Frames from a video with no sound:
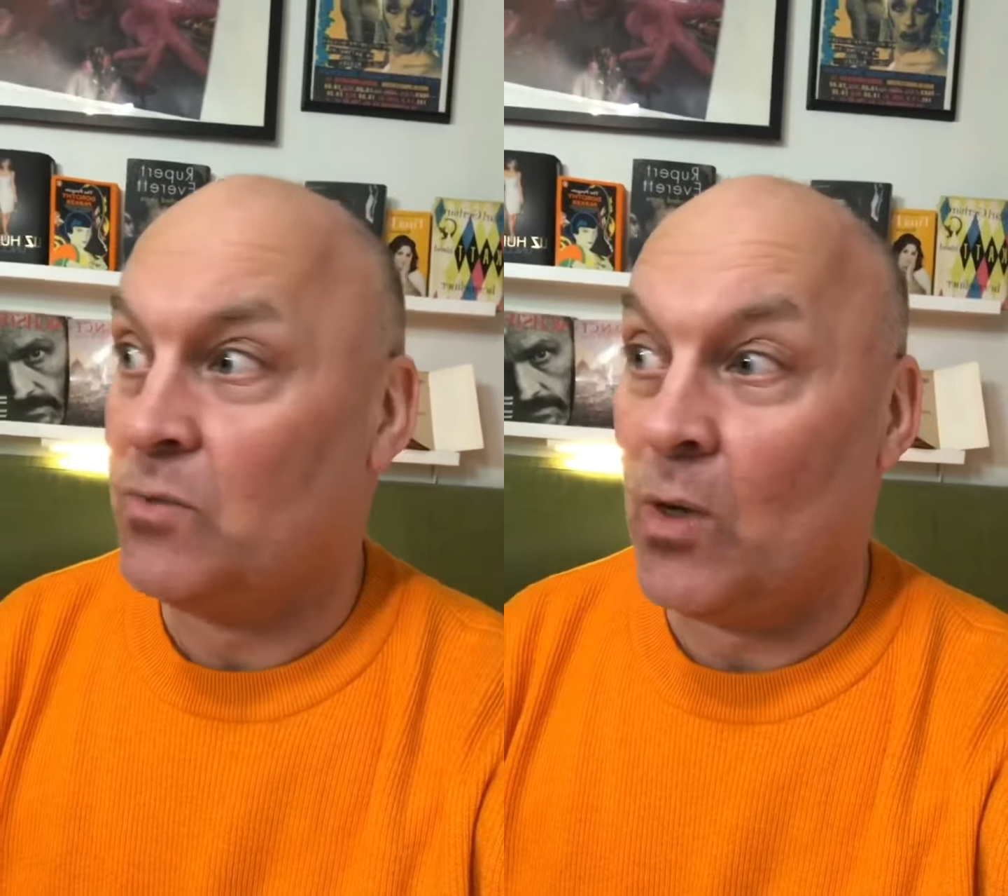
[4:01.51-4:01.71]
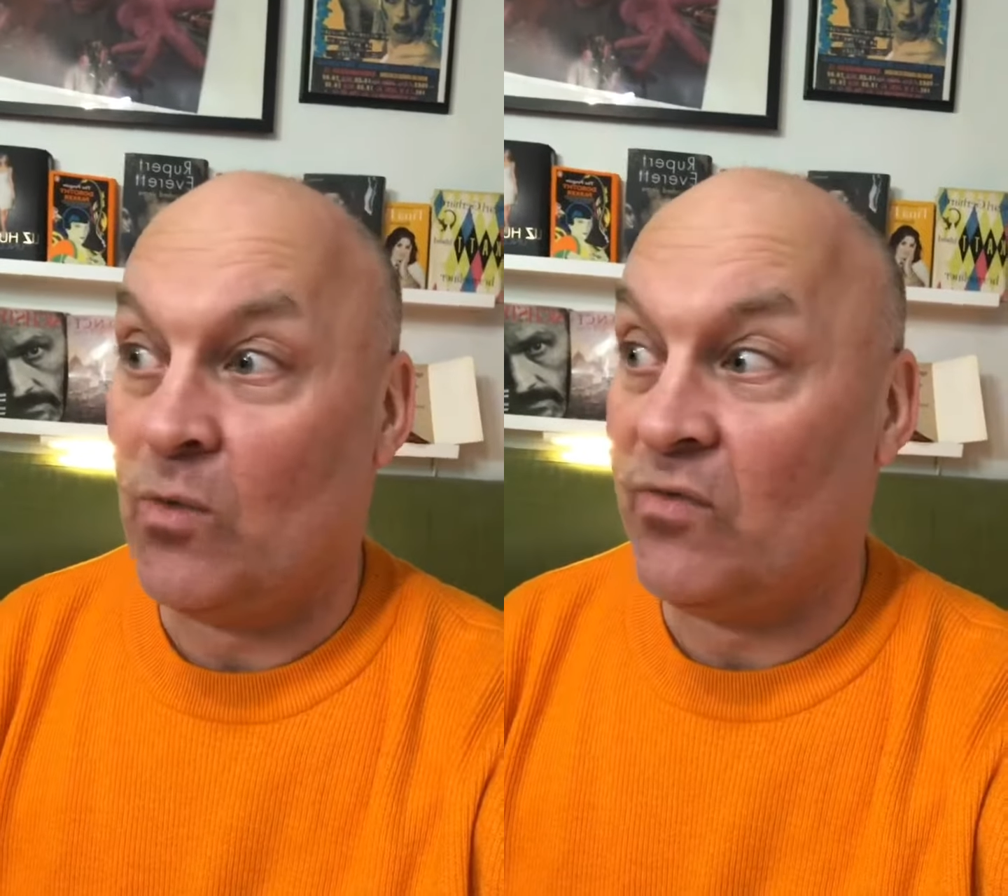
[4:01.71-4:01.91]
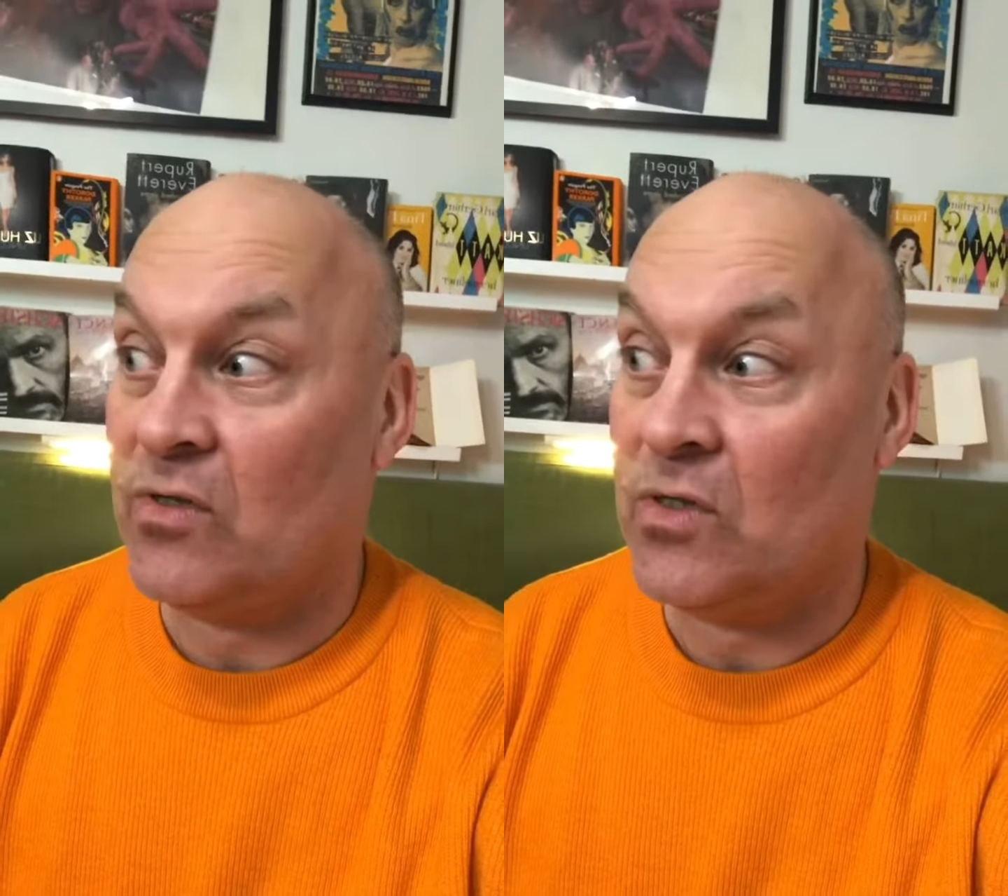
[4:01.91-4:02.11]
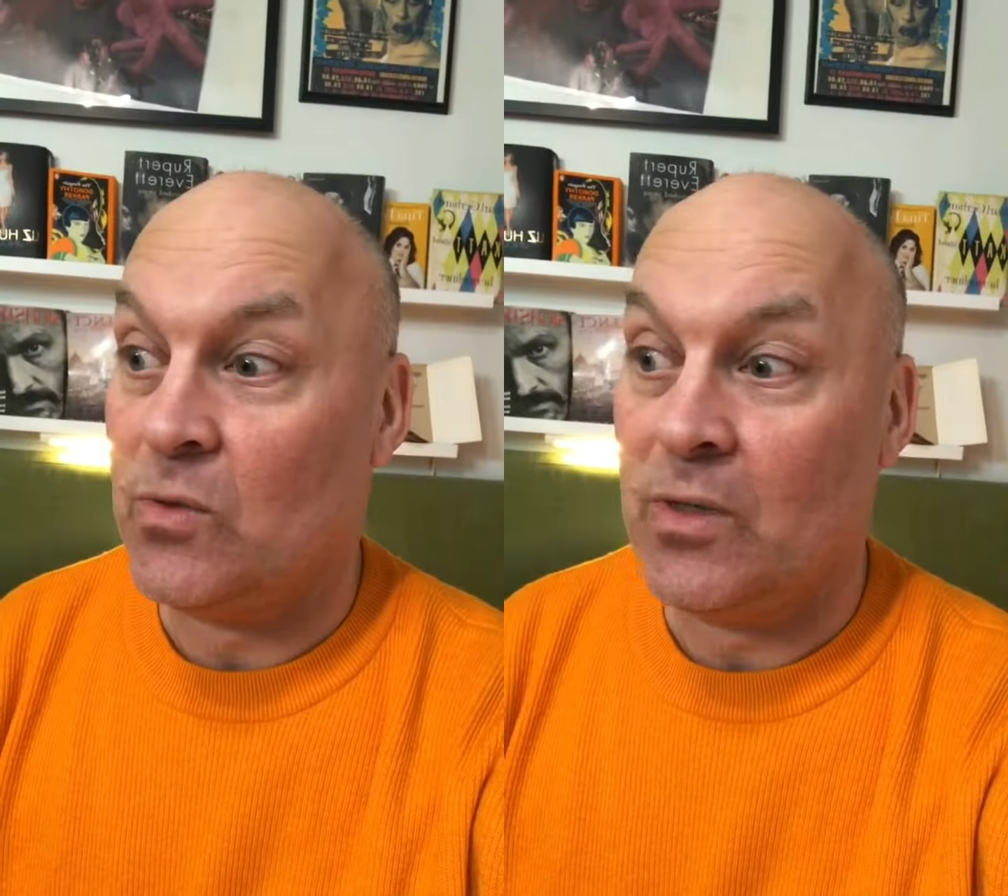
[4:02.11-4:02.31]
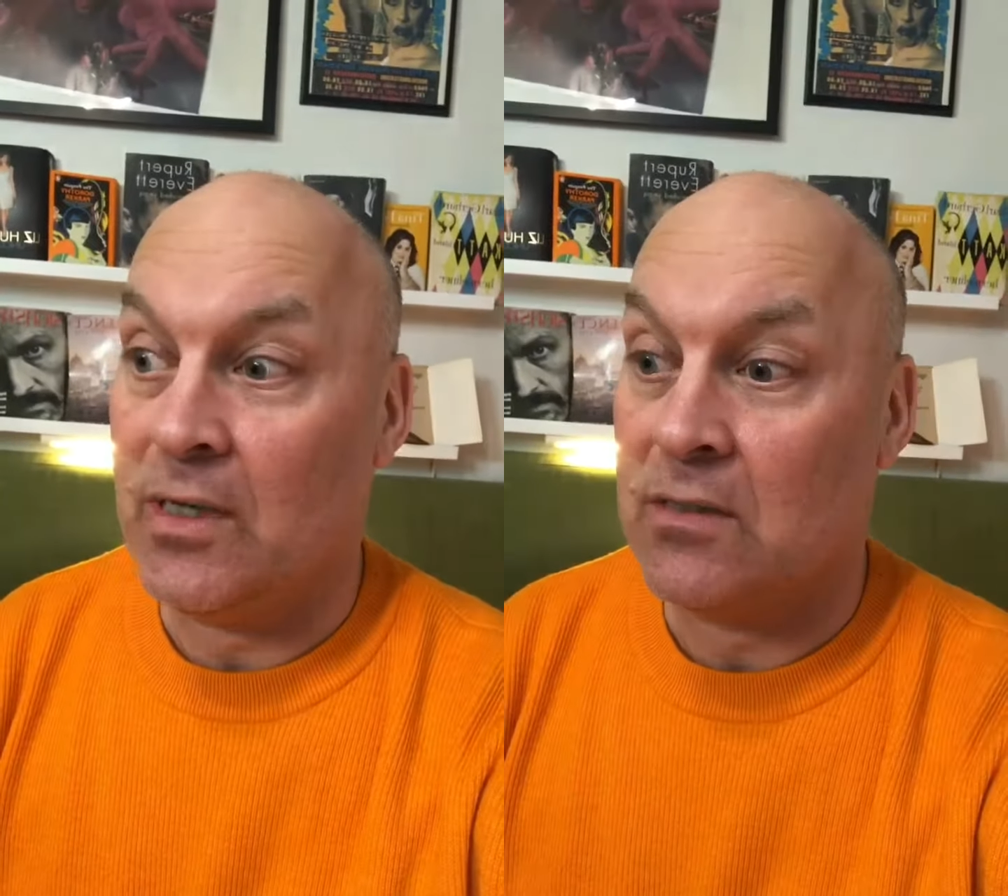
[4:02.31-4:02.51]
we often
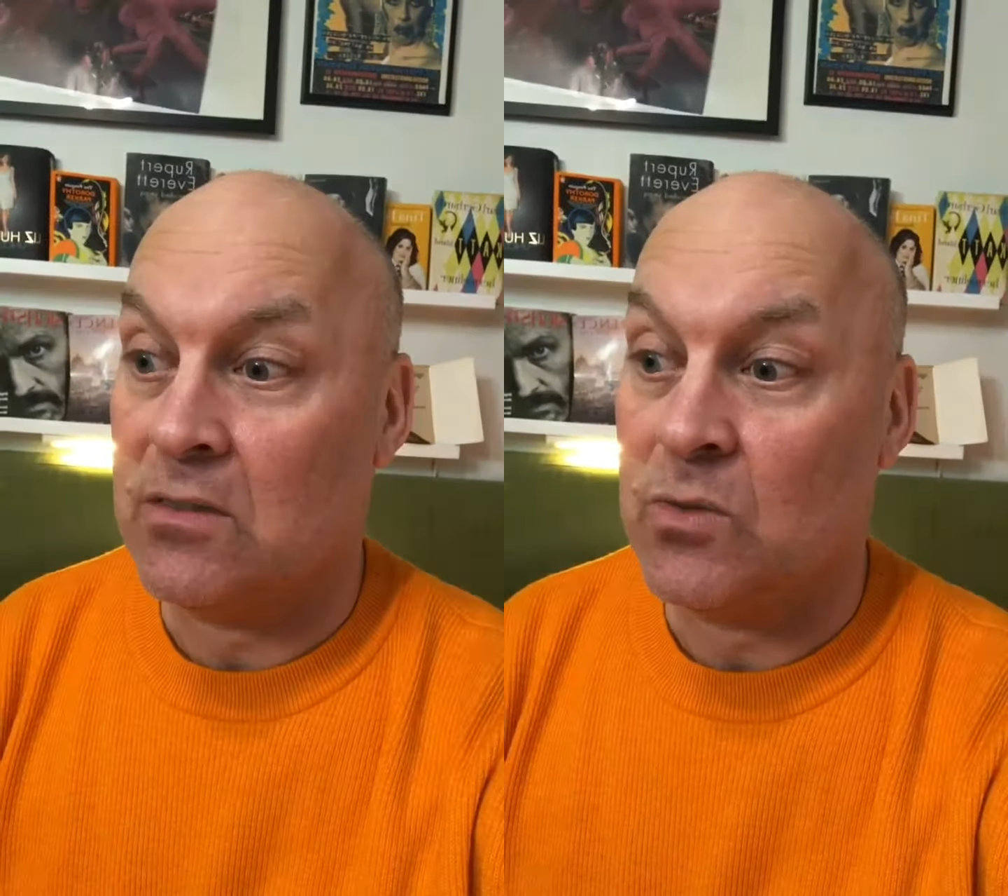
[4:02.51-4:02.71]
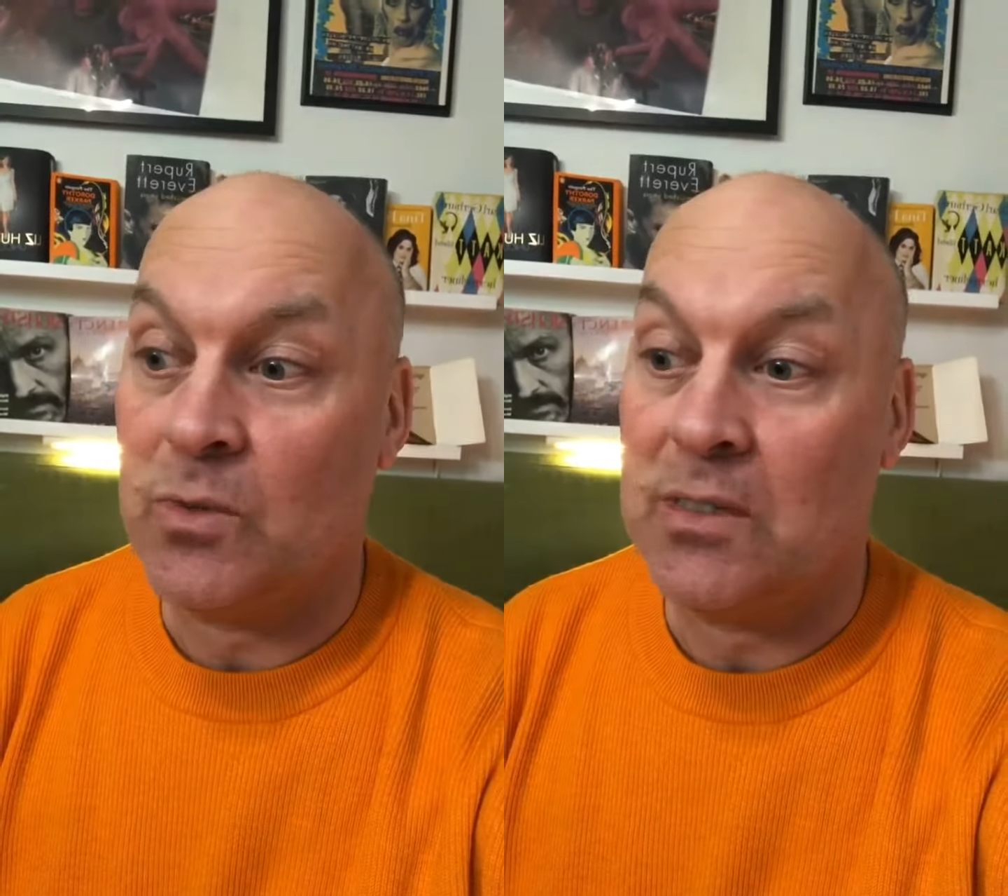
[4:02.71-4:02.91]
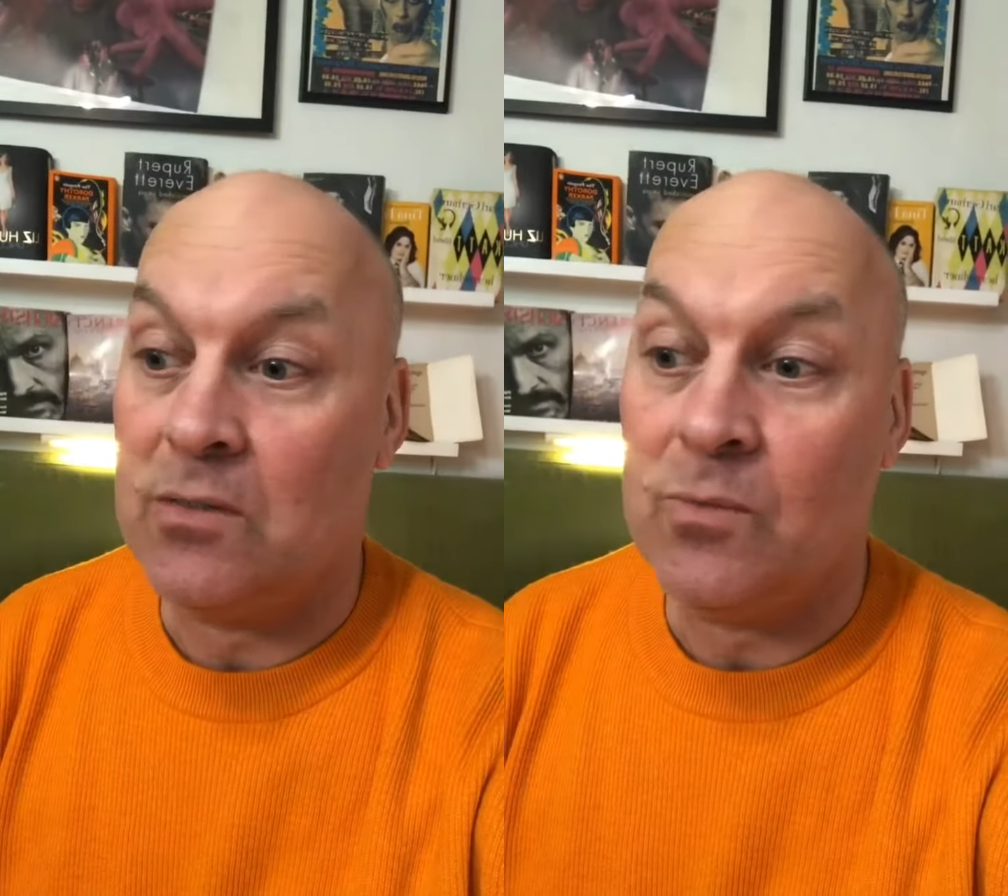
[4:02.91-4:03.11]
do here in Sweden,